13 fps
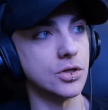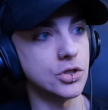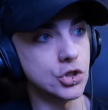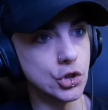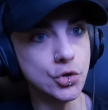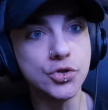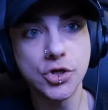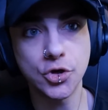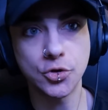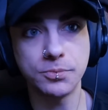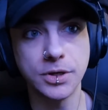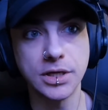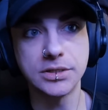
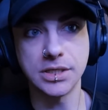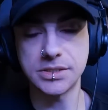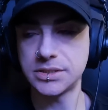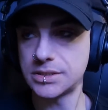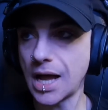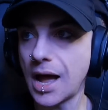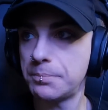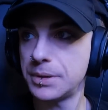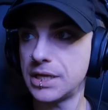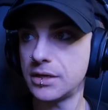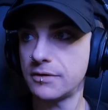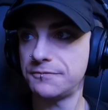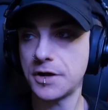YouTube to stop
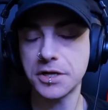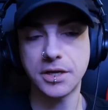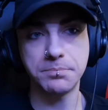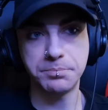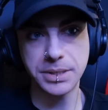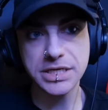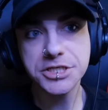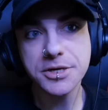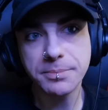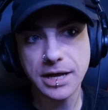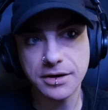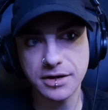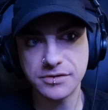being a fucking bitch
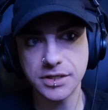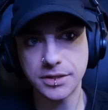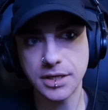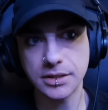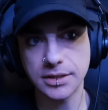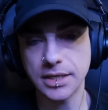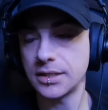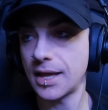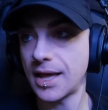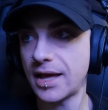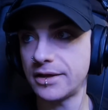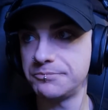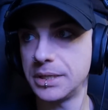about everything like they
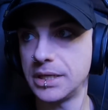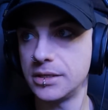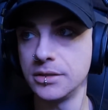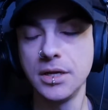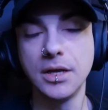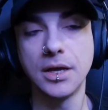have been,